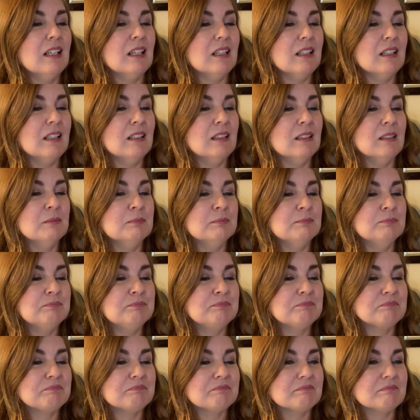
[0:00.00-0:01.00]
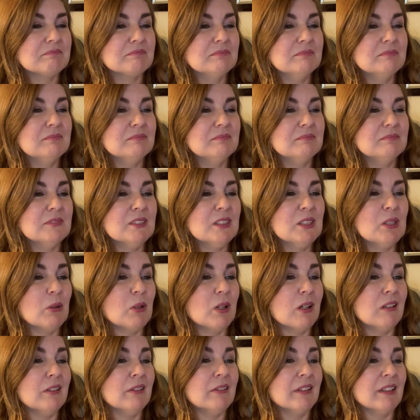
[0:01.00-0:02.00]
Um,
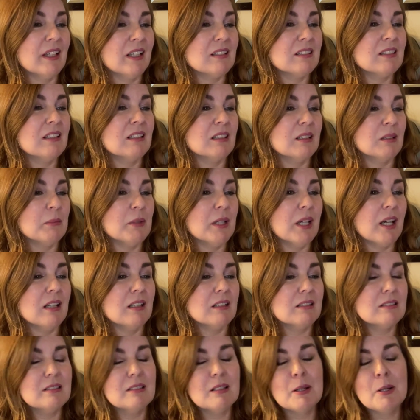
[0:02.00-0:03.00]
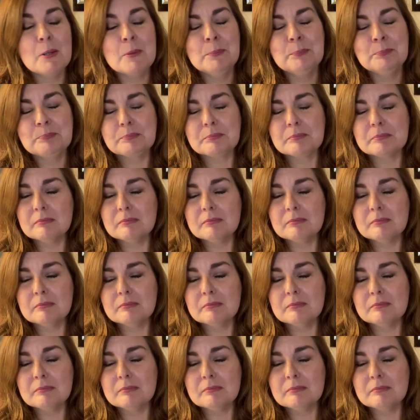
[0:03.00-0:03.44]
going on during that time. Yeah. So